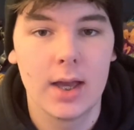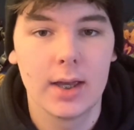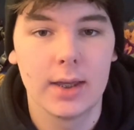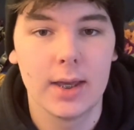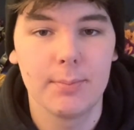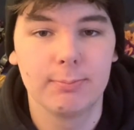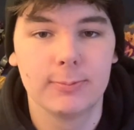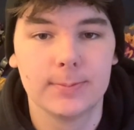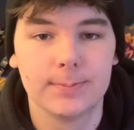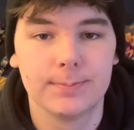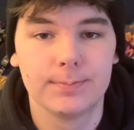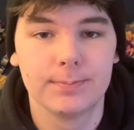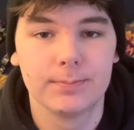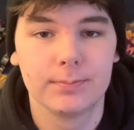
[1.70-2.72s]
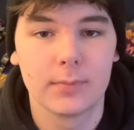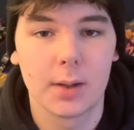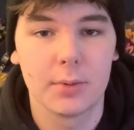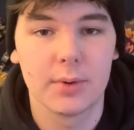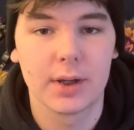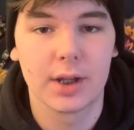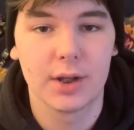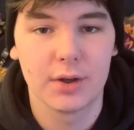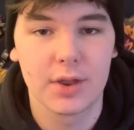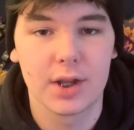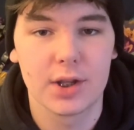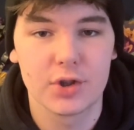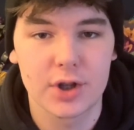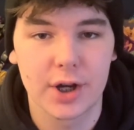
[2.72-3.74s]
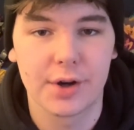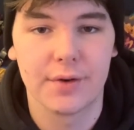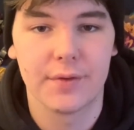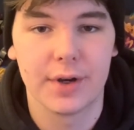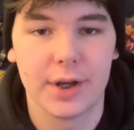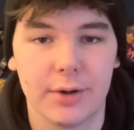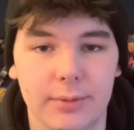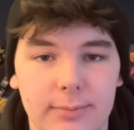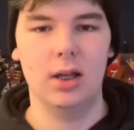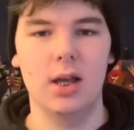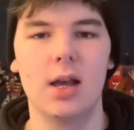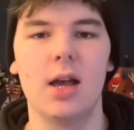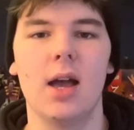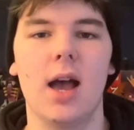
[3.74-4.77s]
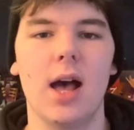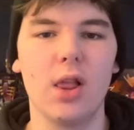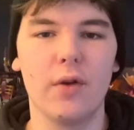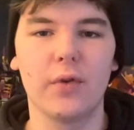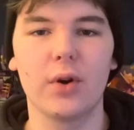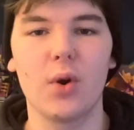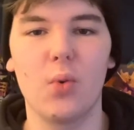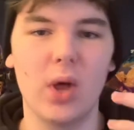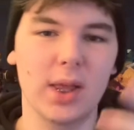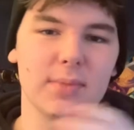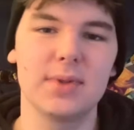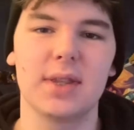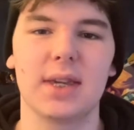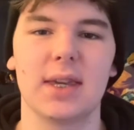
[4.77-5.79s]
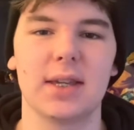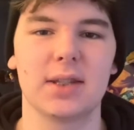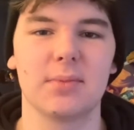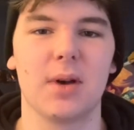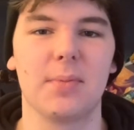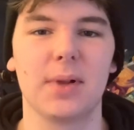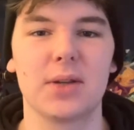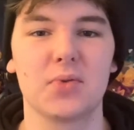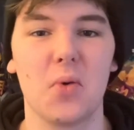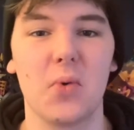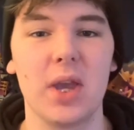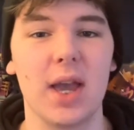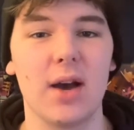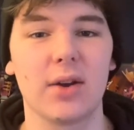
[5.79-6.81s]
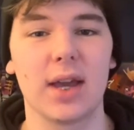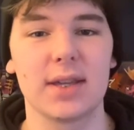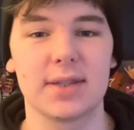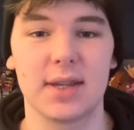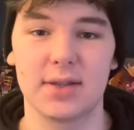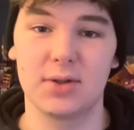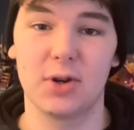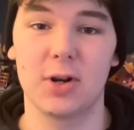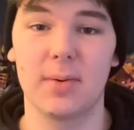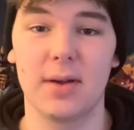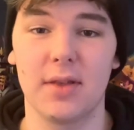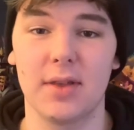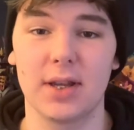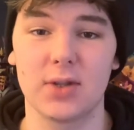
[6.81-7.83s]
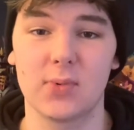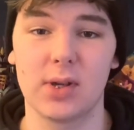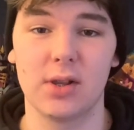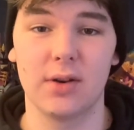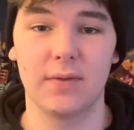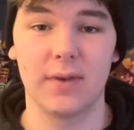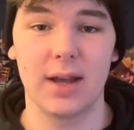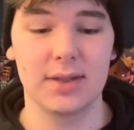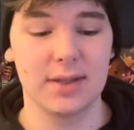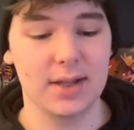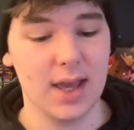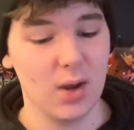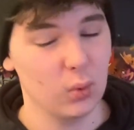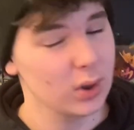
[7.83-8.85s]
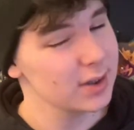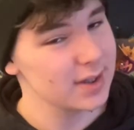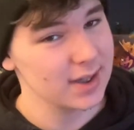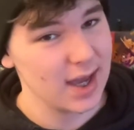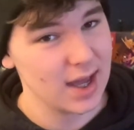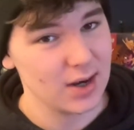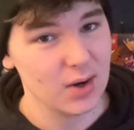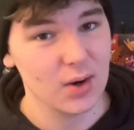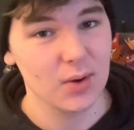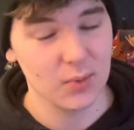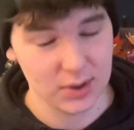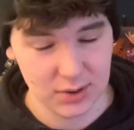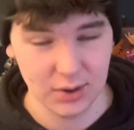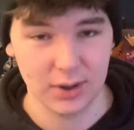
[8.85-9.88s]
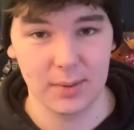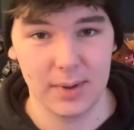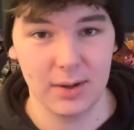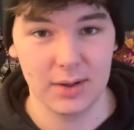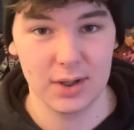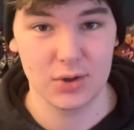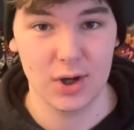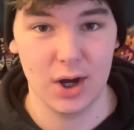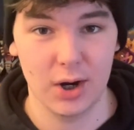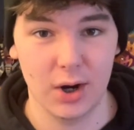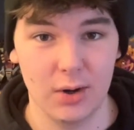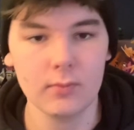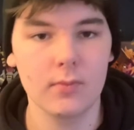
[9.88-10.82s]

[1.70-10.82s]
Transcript: Yep, I'm doing another Ninjago video. Hello everyone, welcome to the Geekdom, a place where we outcasts get to talk about the things we love, and today, once again, we're talking about Ninjago.